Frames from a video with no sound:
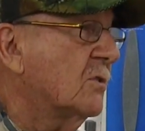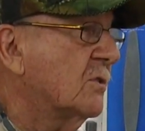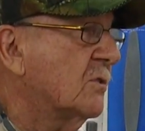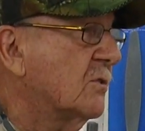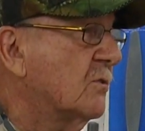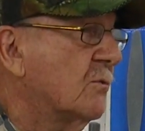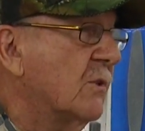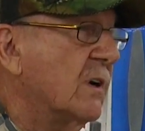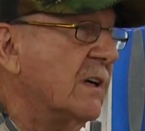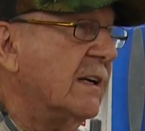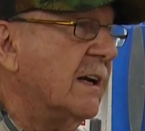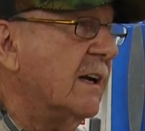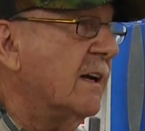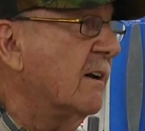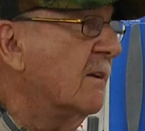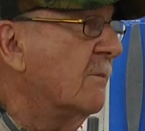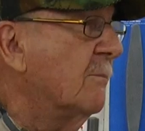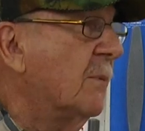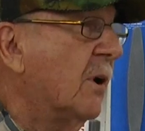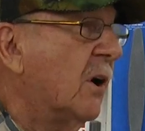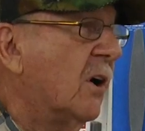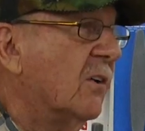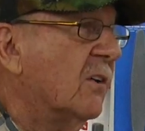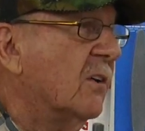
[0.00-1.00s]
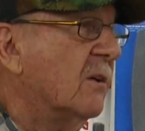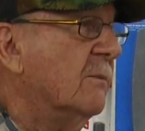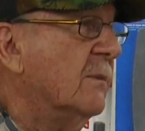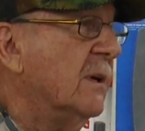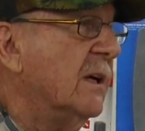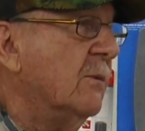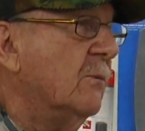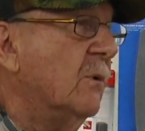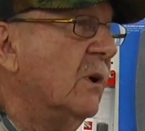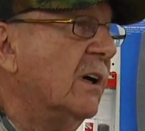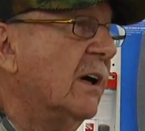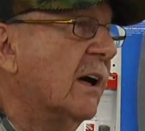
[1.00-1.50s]
the street, it doesn't bother
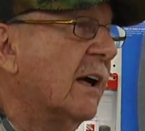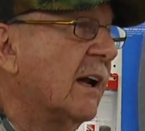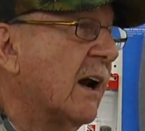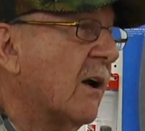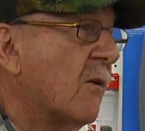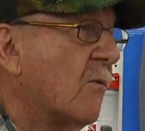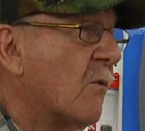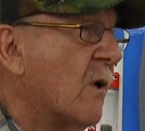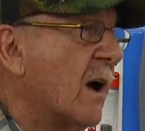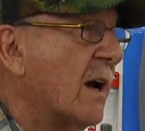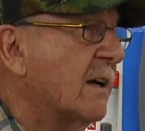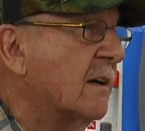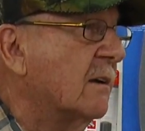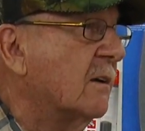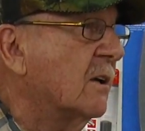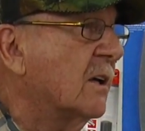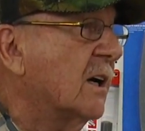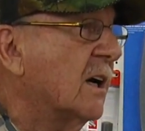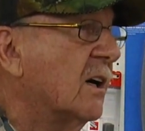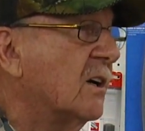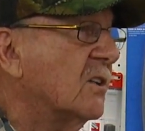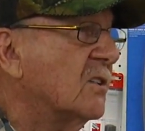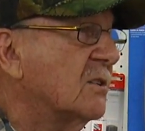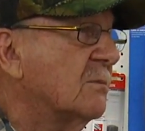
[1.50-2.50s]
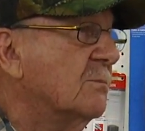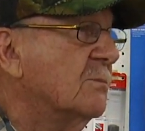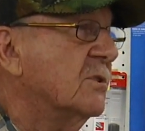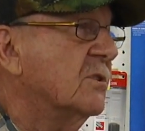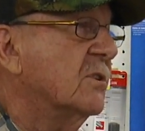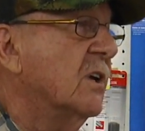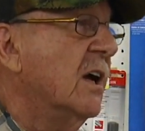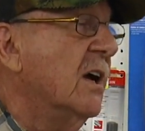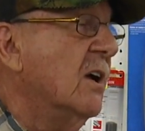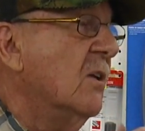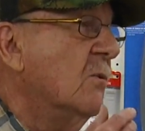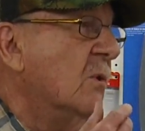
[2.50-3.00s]
me. We got our regular customers,
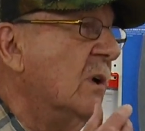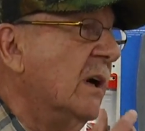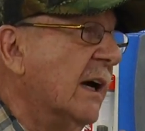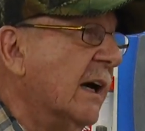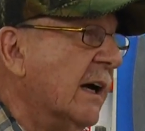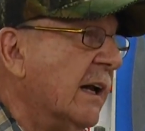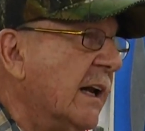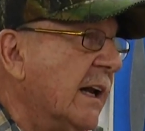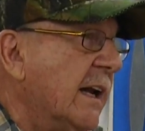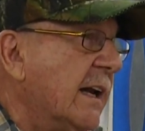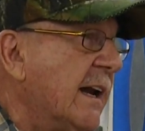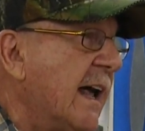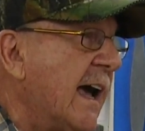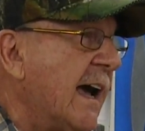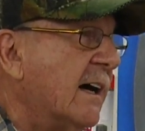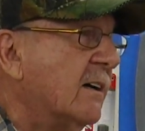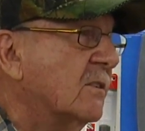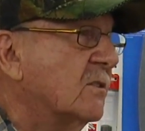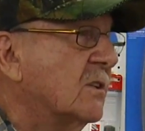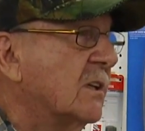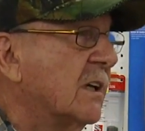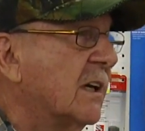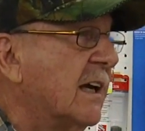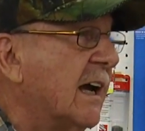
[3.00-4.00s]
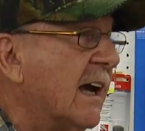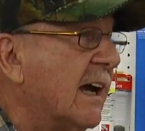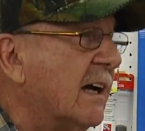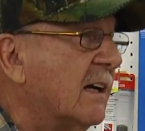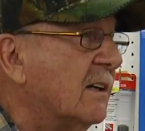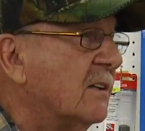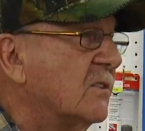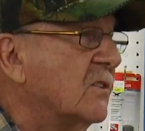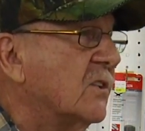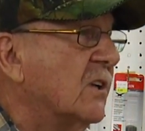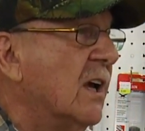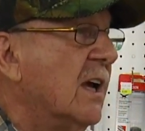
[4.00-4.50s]
we got in-house
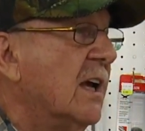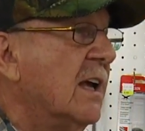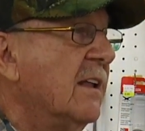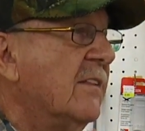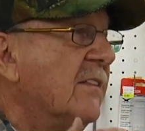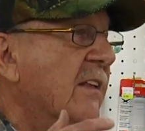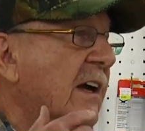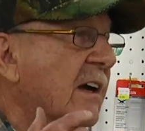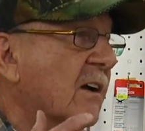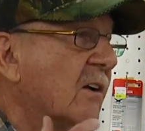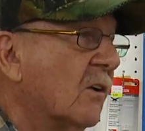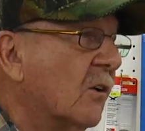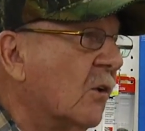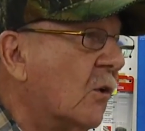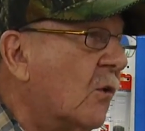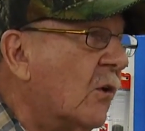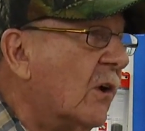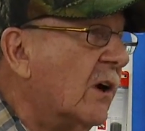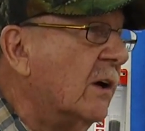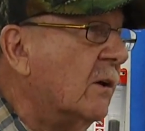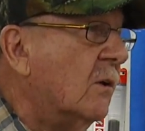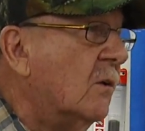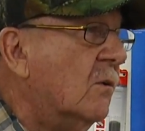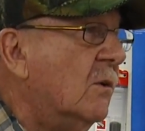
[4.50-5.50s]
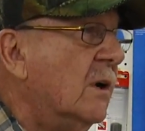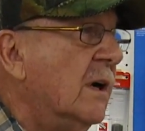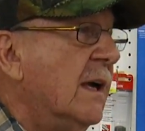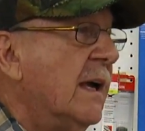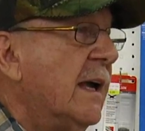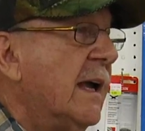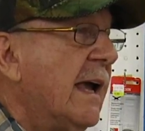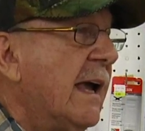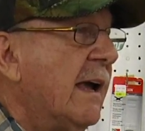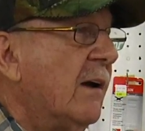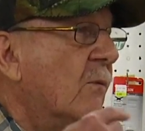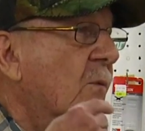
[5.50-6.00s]
accounts, they're loyal,
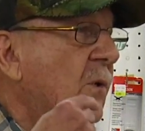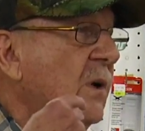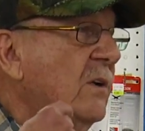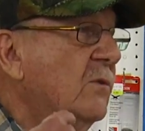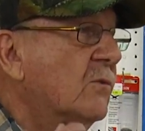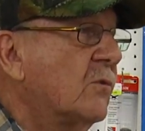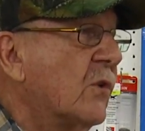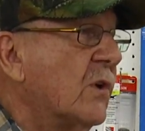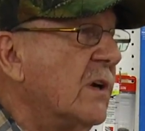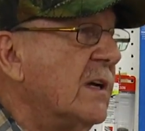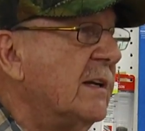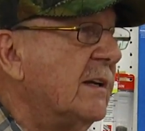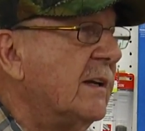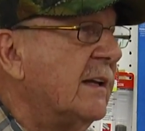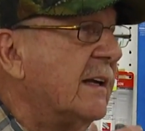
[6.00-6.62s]
and we treat